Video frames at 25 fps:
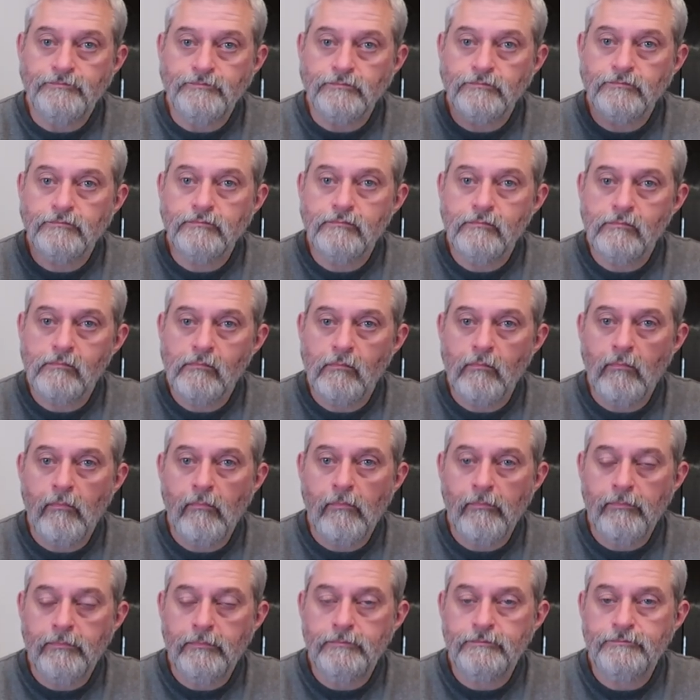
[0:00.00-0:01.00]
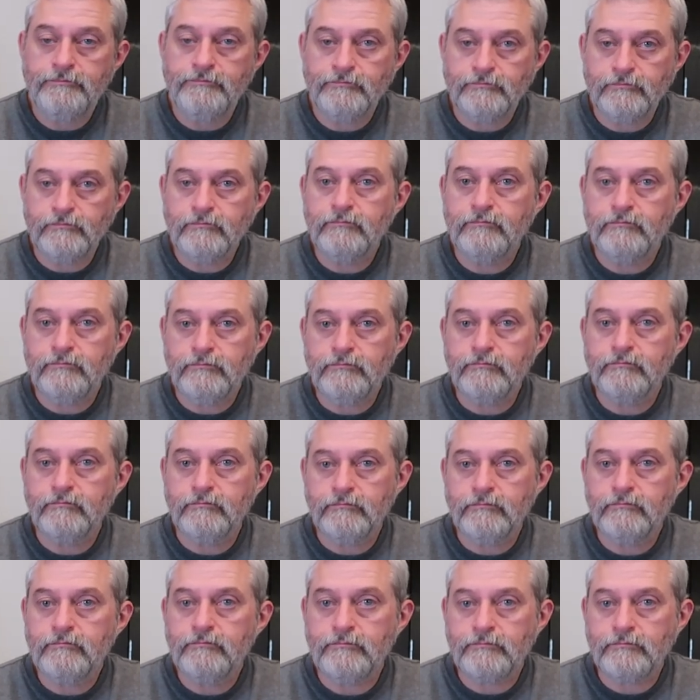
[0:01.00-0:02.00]

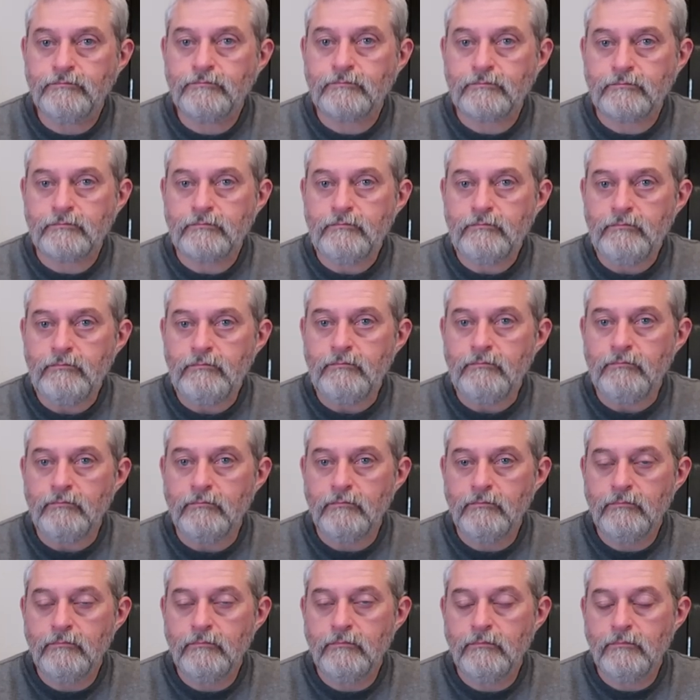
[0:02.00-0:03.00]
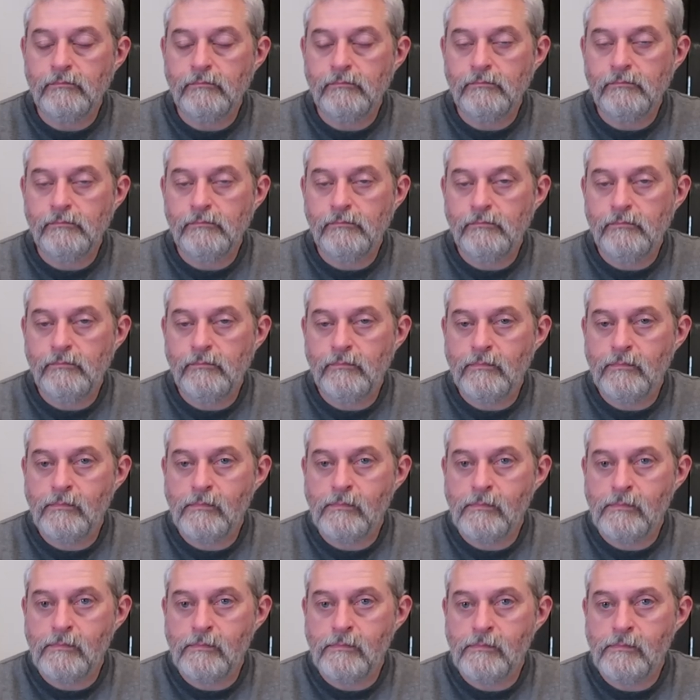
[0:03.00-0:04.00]

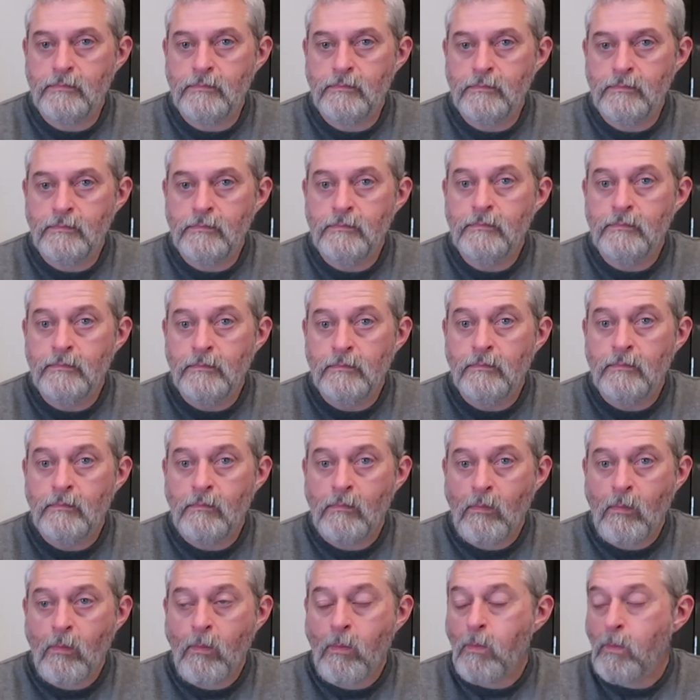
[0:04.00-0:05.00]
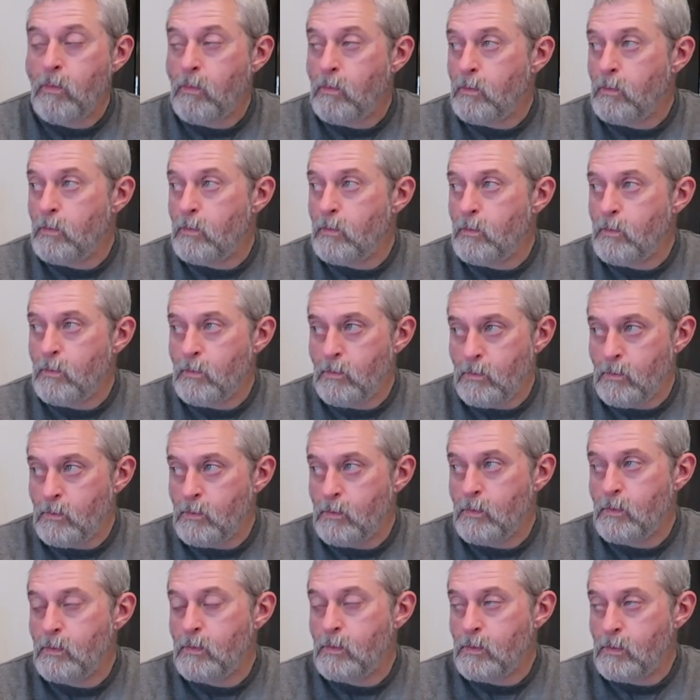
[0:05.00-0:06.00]

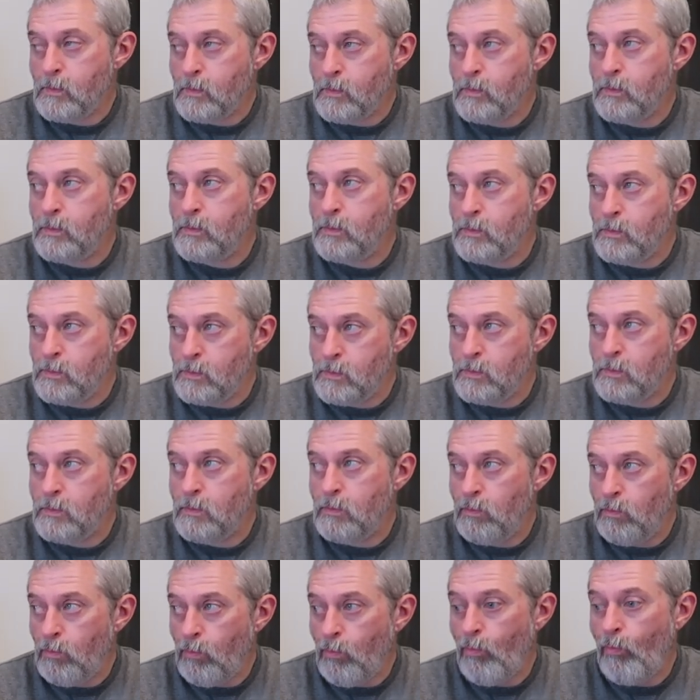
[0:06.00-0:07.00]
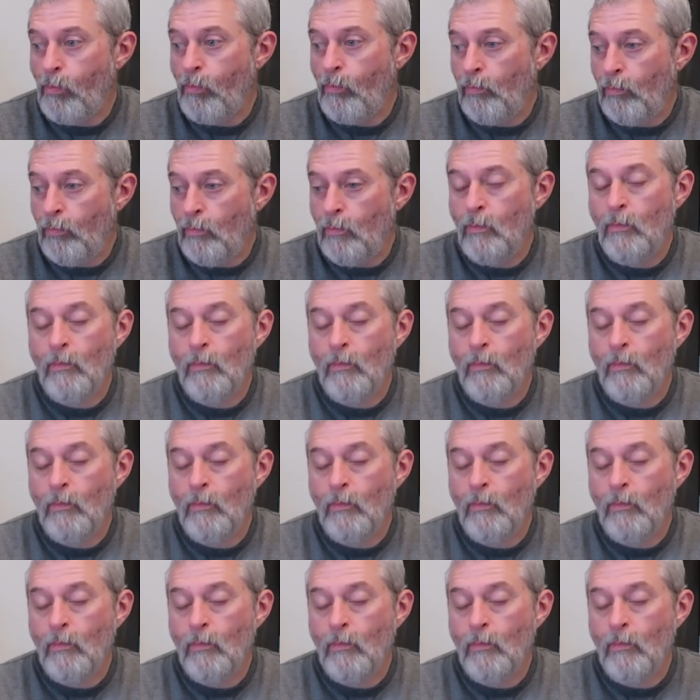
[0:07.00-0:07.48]
(not speaking)